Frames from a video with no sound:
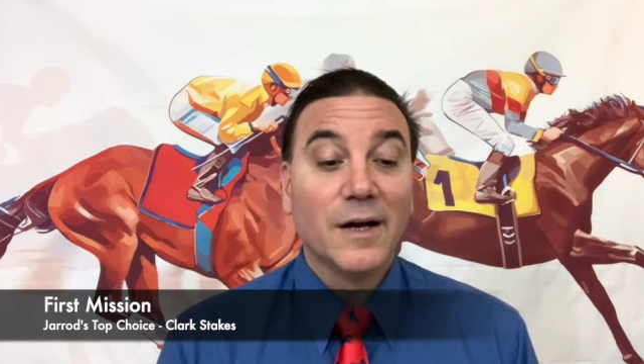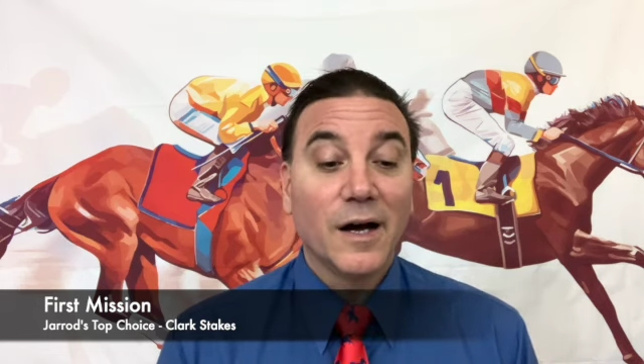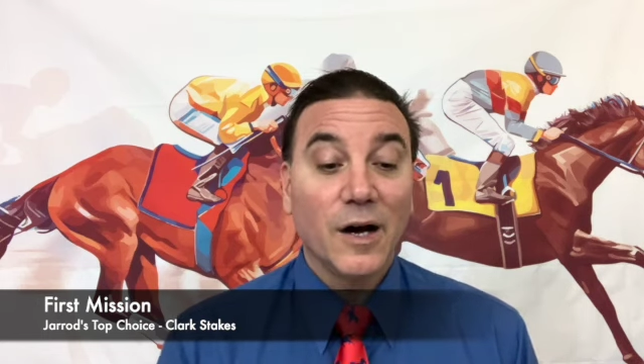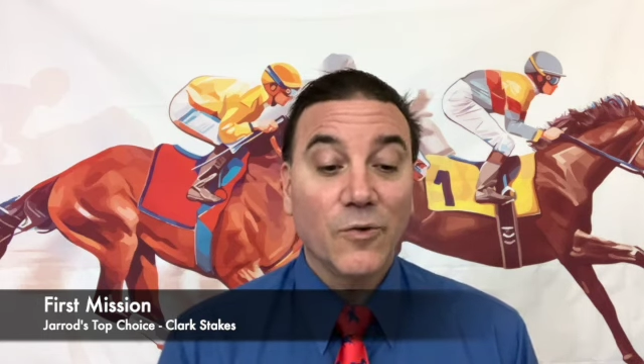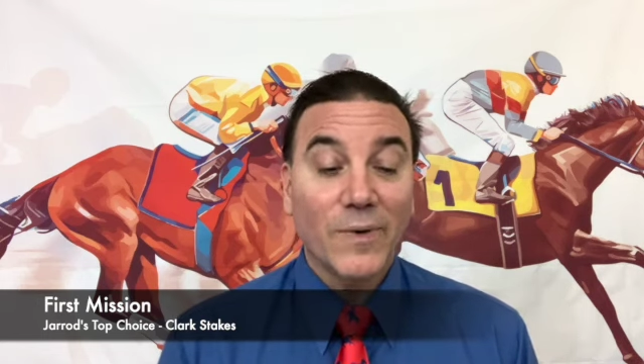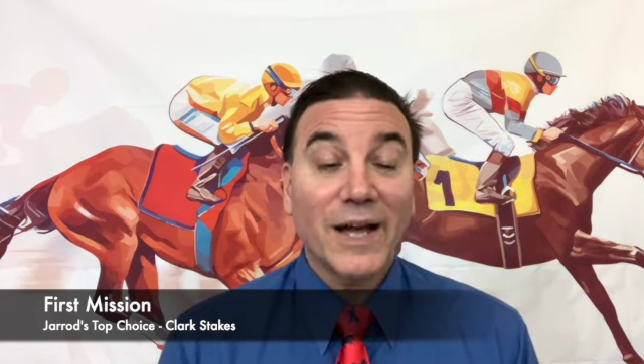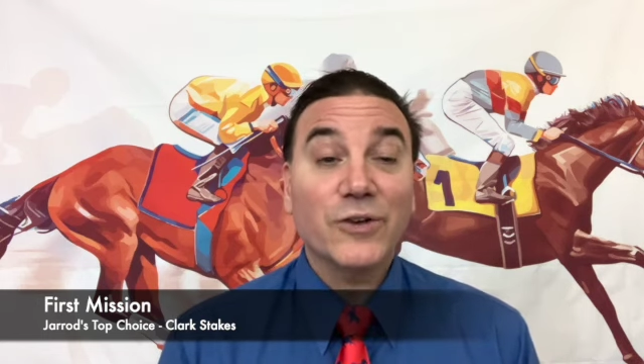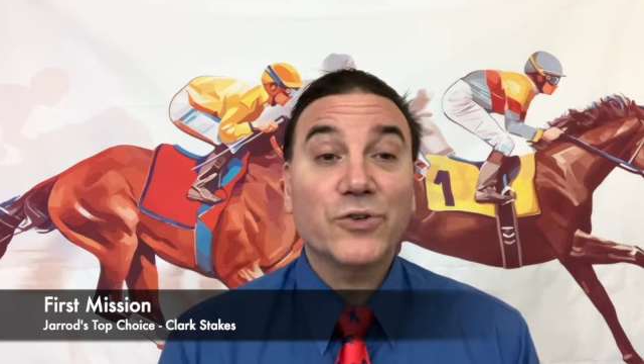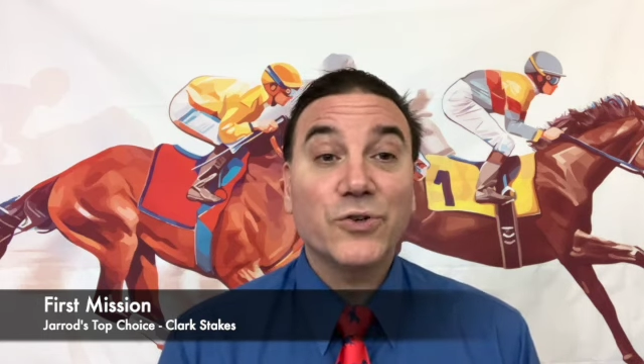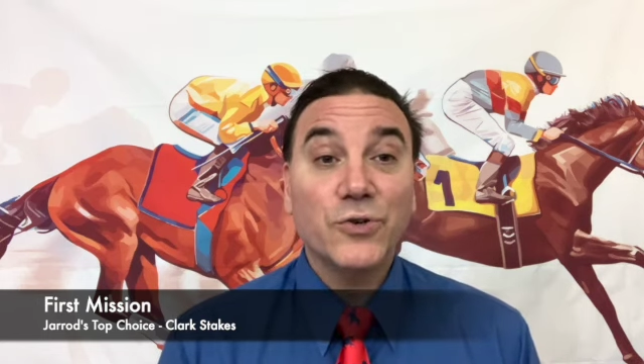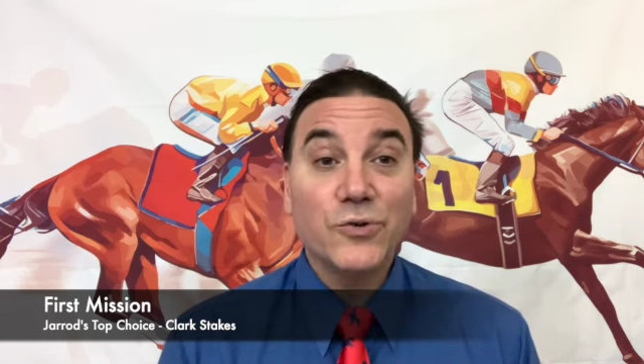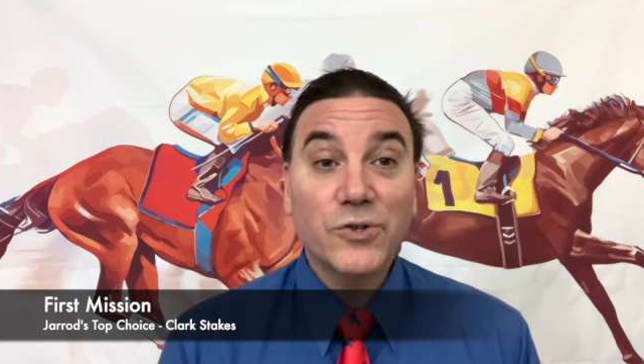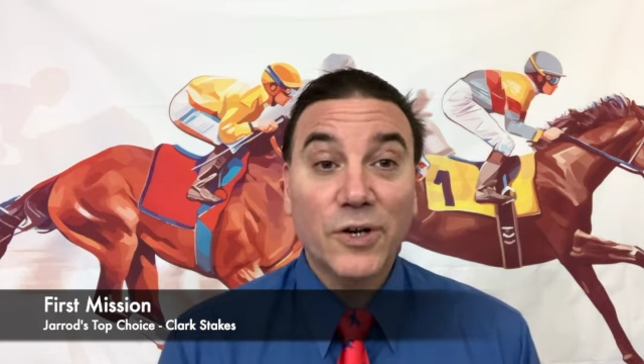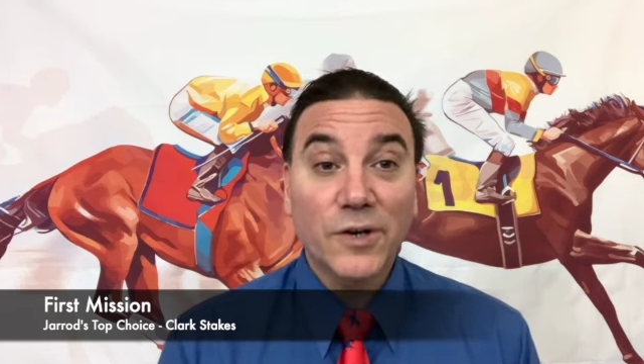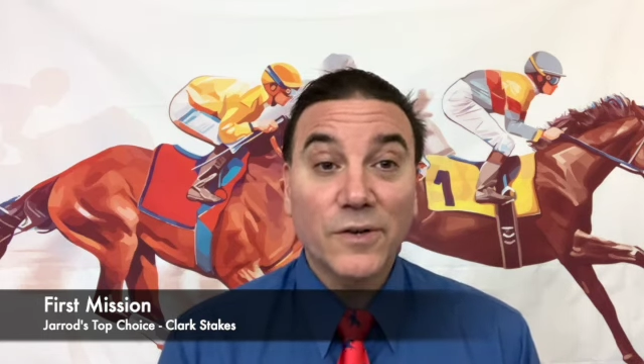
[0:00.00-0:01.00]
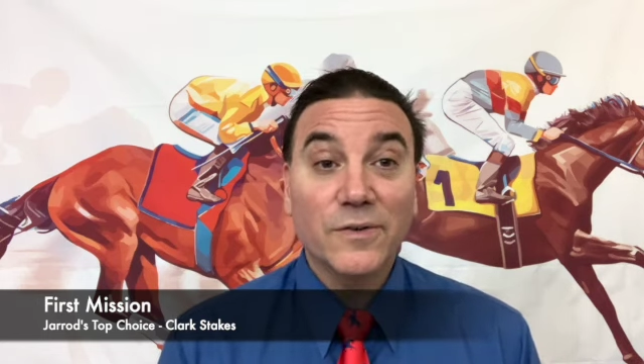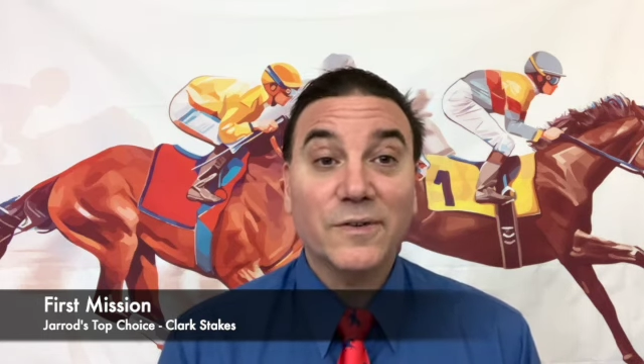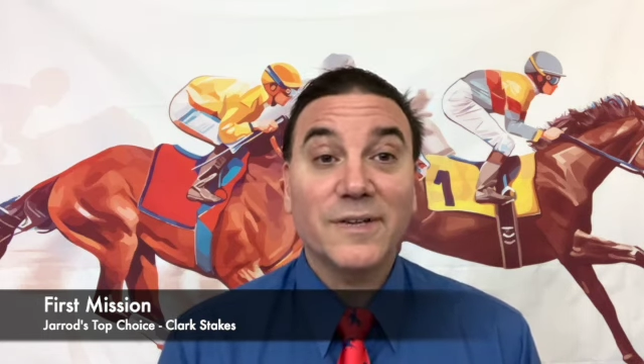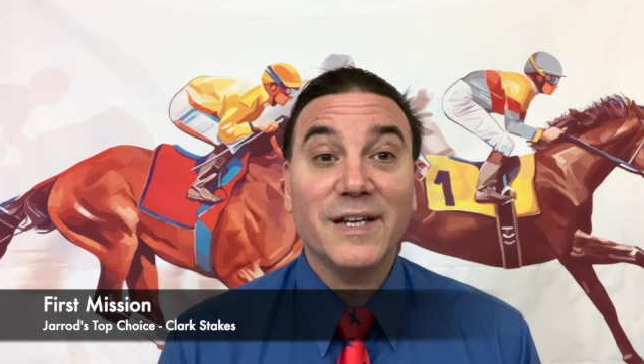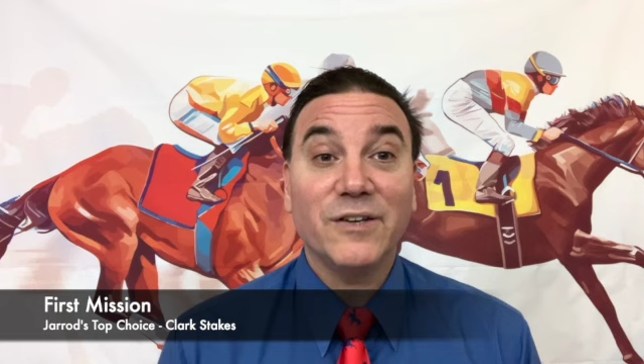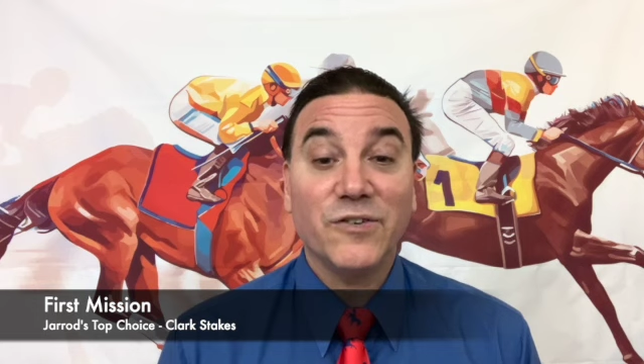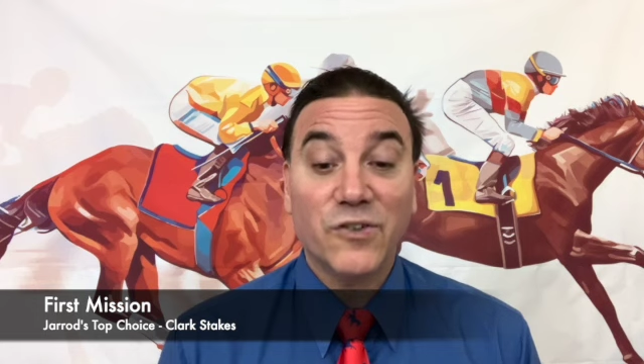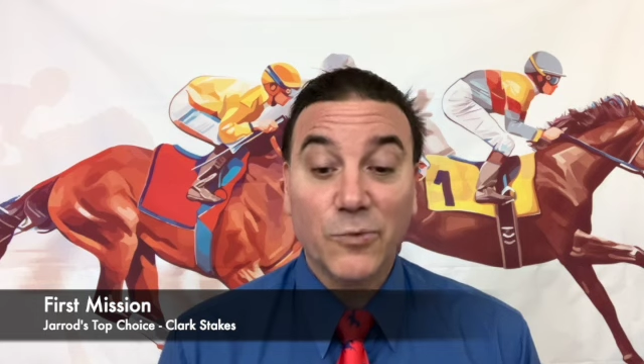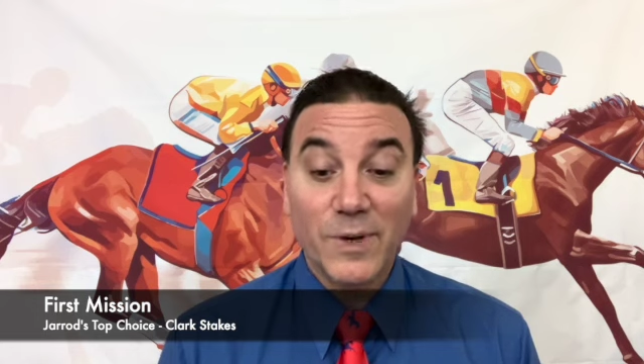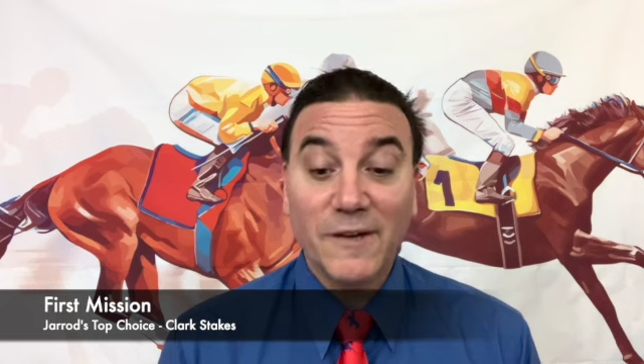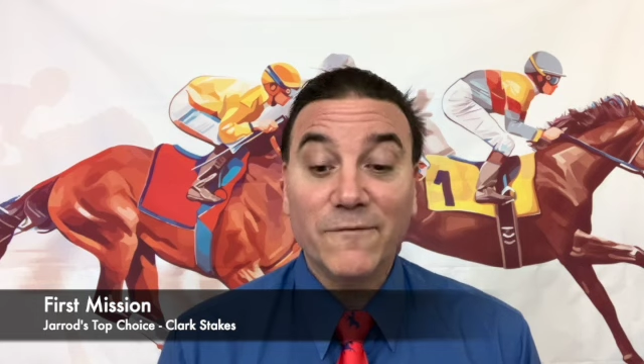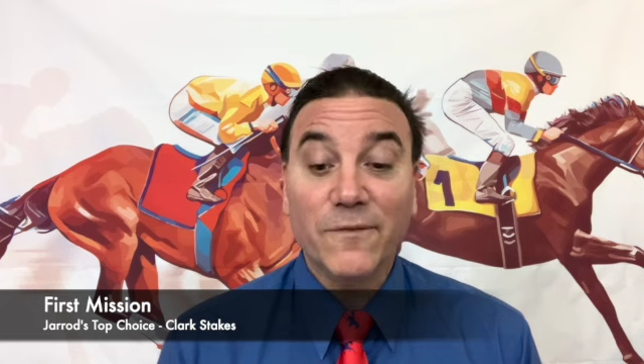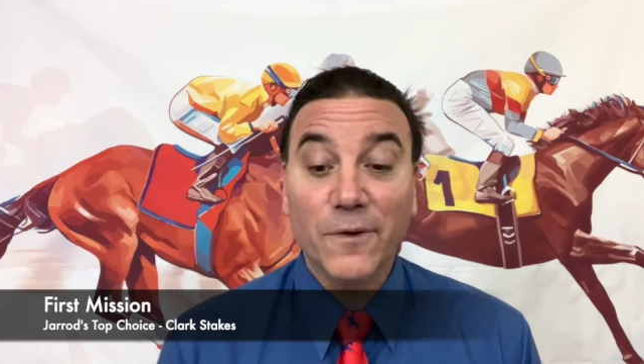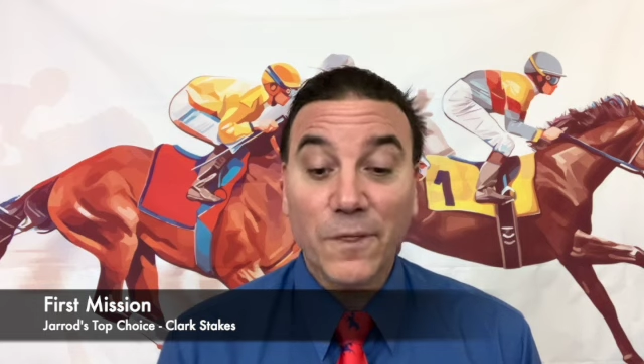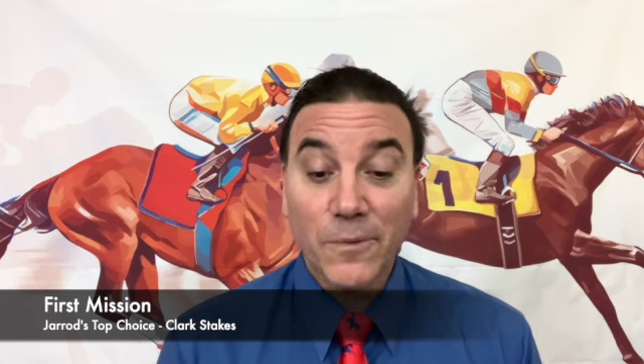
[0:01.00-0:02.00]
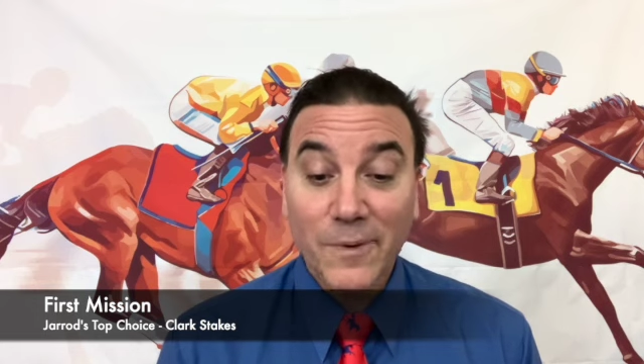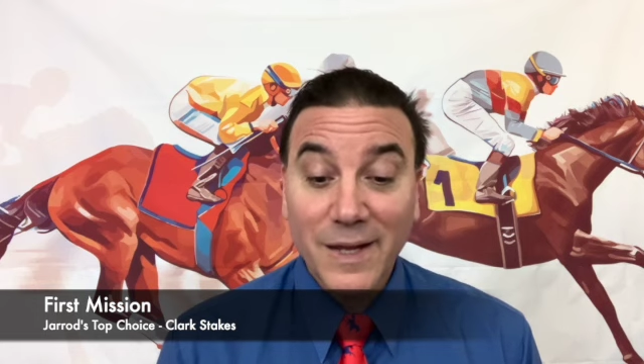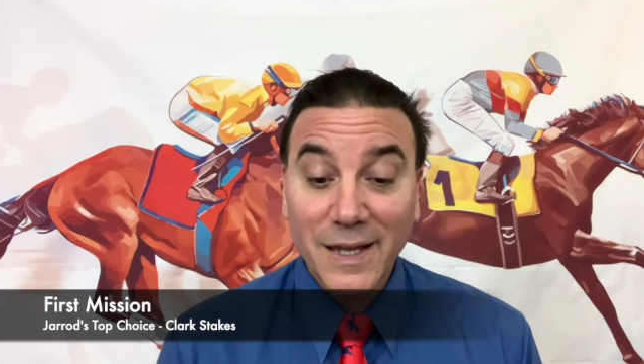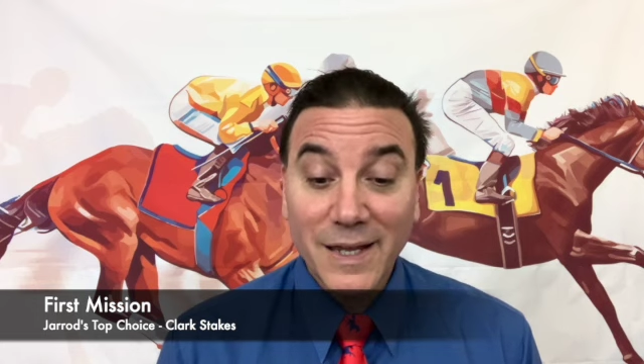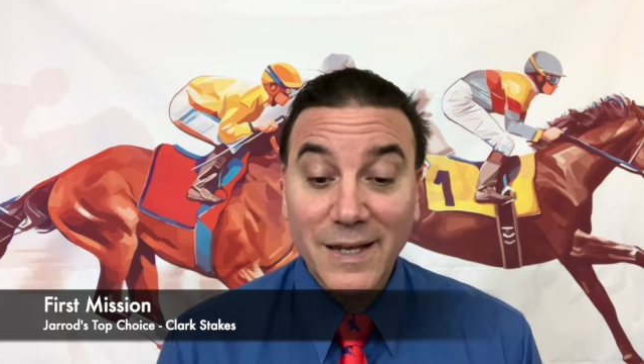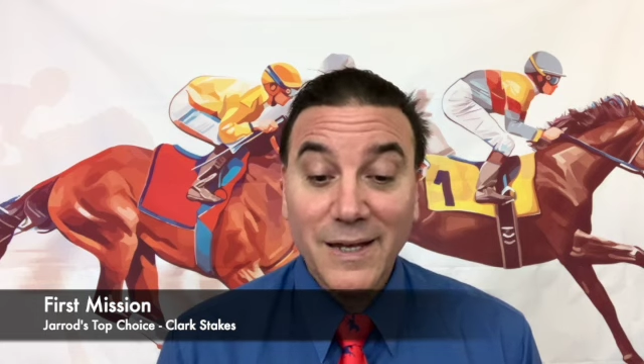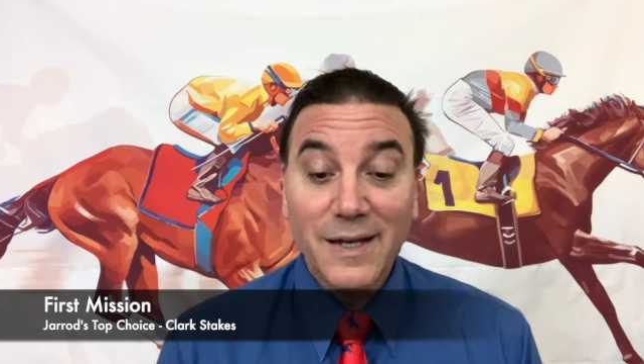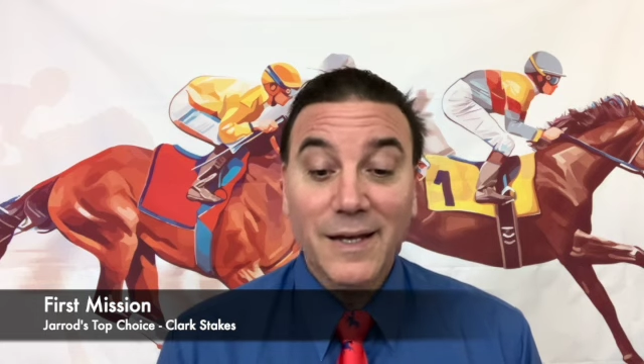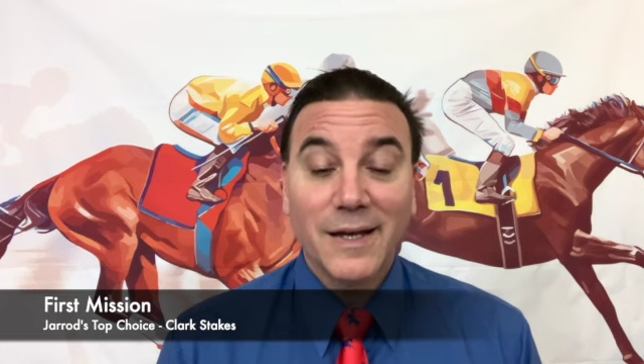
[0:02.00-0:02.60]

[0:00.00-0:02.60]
around 2 turns. He's 3 for 3,